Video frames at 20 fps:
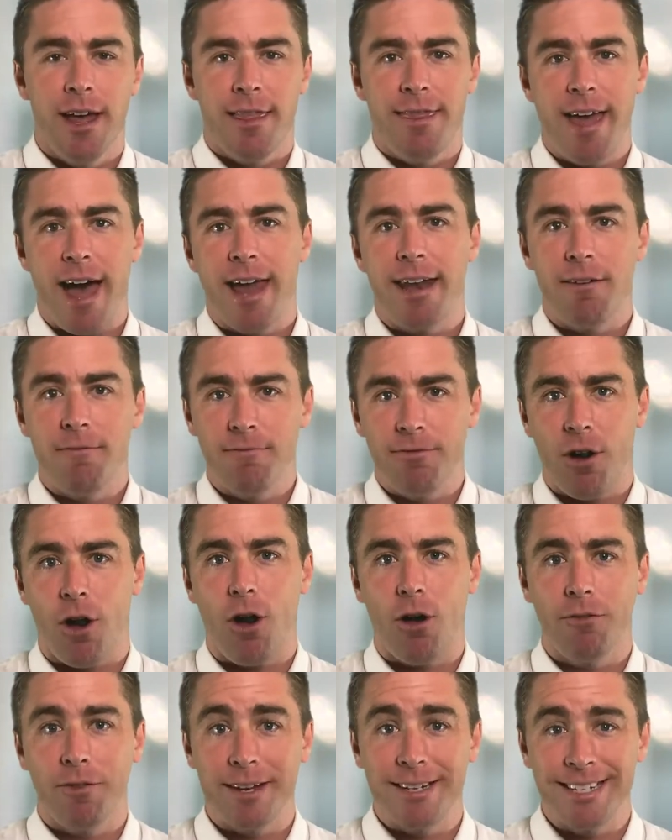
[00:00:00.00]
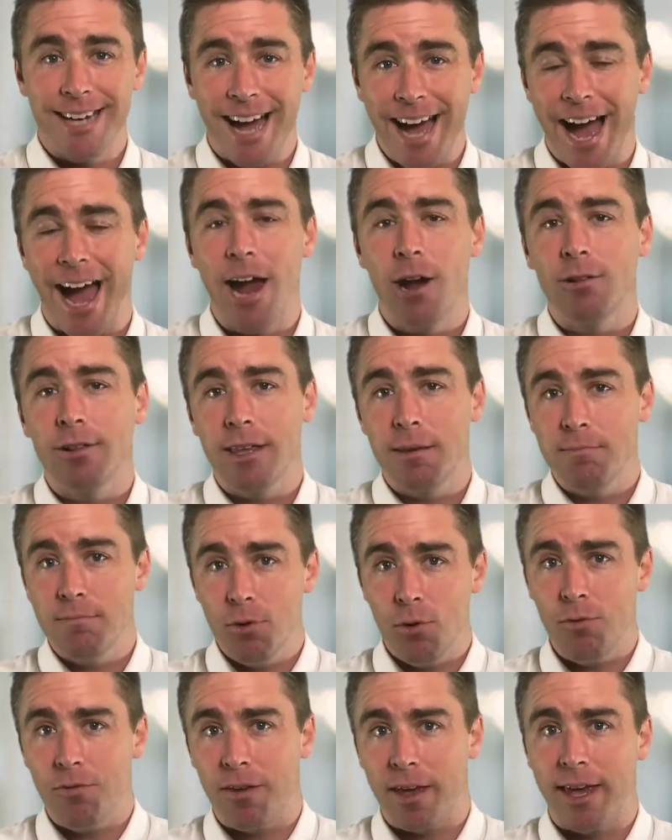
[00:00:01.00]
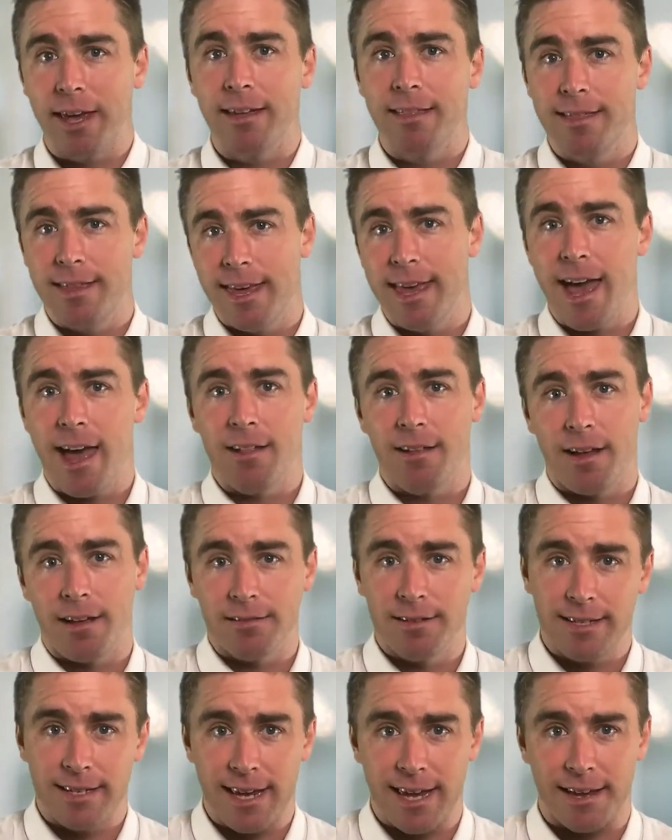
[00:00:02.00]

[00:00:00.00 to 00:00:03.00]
that involve entirely moving the LLC.